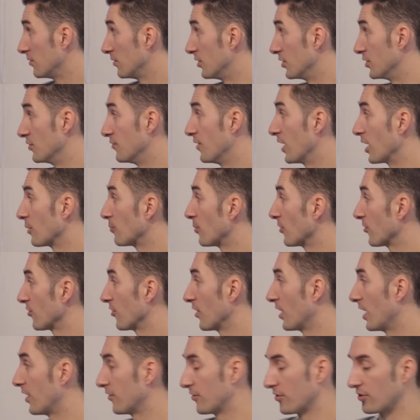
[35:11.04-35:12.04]
developer
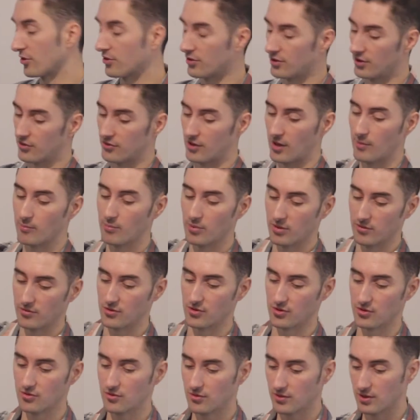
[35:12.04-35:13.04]
site has a good example of
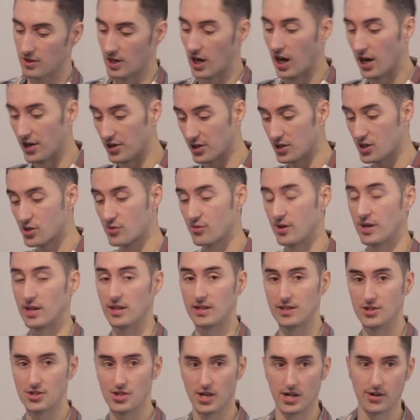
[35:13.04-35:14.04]
just, you know, how to
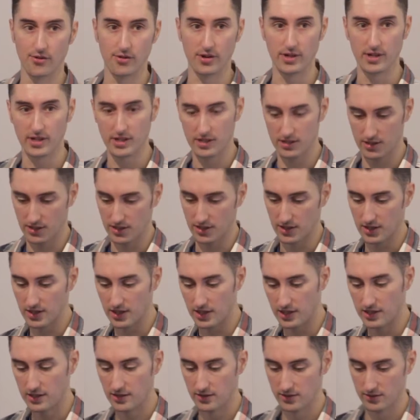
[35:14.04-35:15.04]
correctly generate a
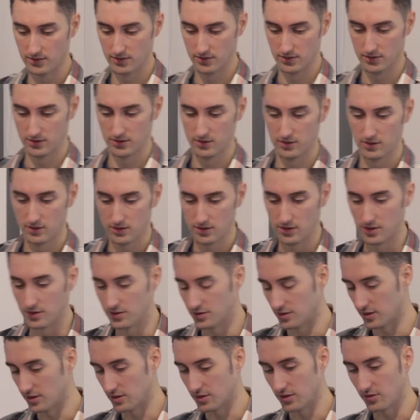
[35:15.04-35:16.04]
key
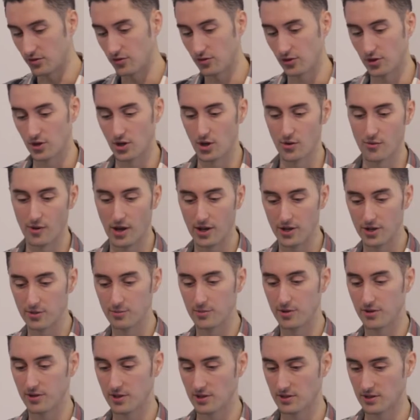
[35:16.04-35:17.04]
using, you know, secure
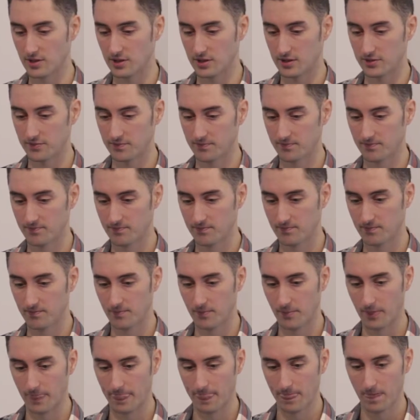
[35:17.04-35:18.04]
random and things like
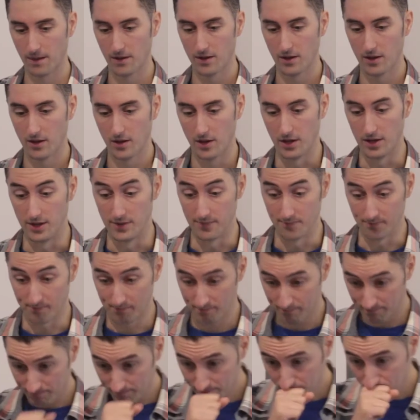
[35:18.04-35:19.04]

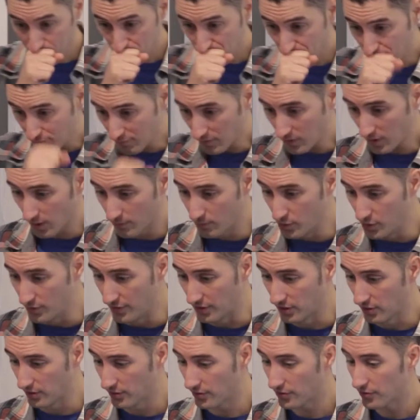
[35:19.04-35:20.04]
that.
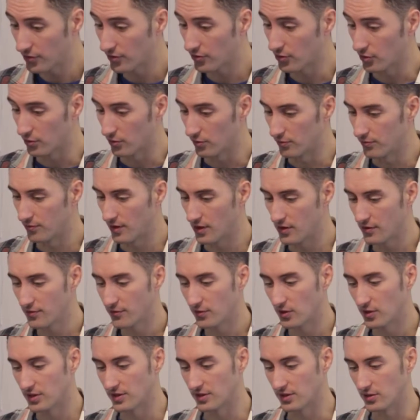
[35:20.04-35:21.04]
Moving on to sort of
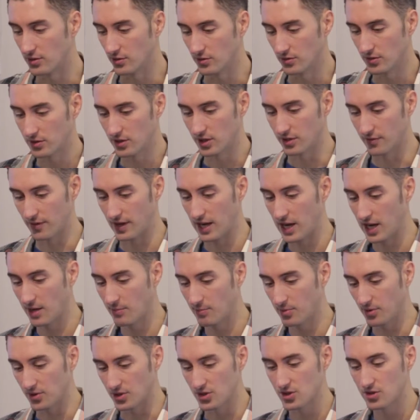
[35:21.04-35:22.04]
verifying your kind of
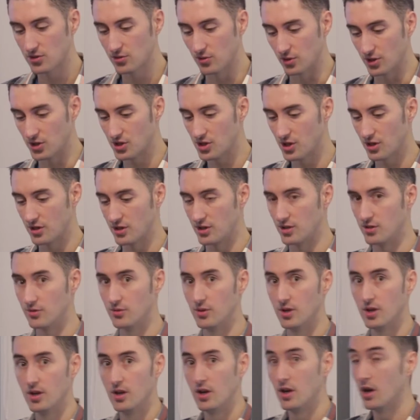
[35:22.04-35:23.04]
app, I just thought I'd show
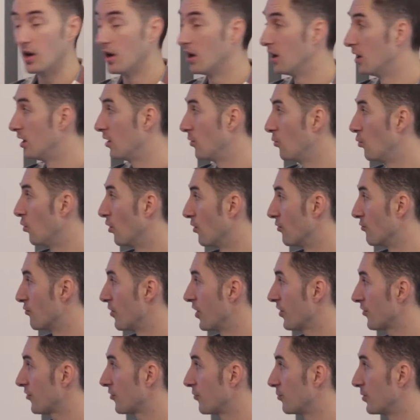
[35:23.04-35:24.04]
you one
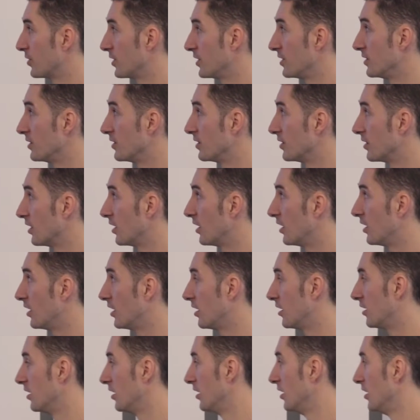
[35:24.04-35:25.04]
recipe
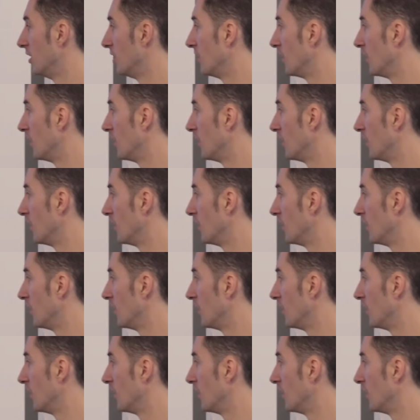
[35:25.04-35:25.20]
that